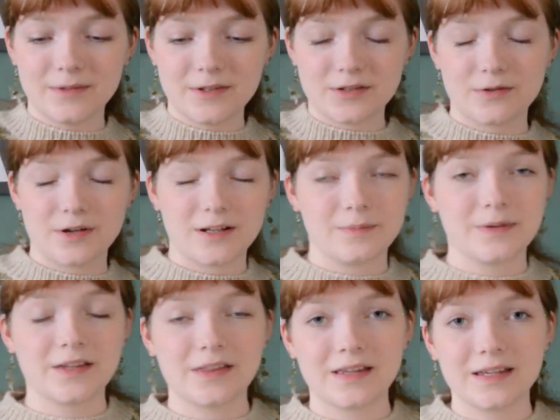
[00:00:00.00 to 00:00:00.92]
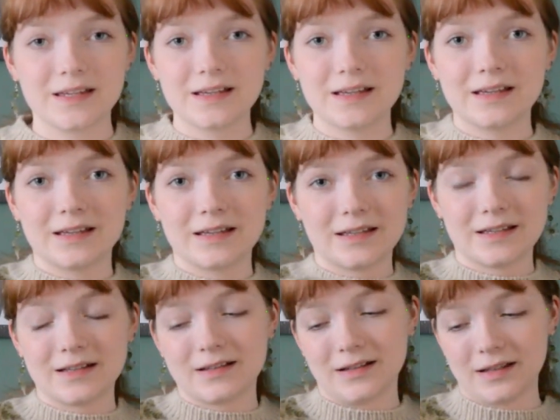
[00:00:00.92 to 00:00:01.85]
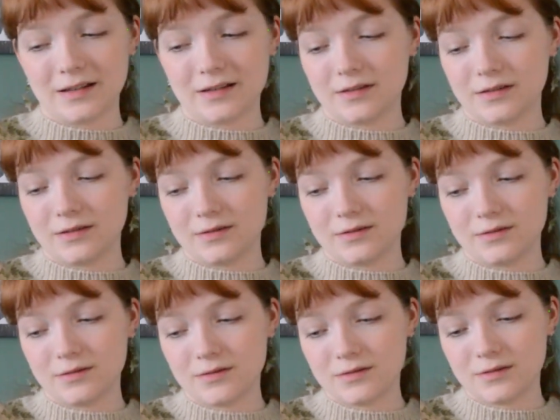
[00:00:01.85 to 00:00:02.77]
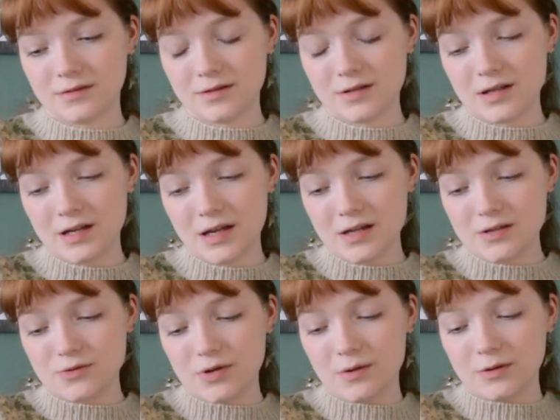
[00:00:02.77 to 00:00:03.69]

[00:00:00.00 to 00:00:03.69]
So I'll be thinking like, do I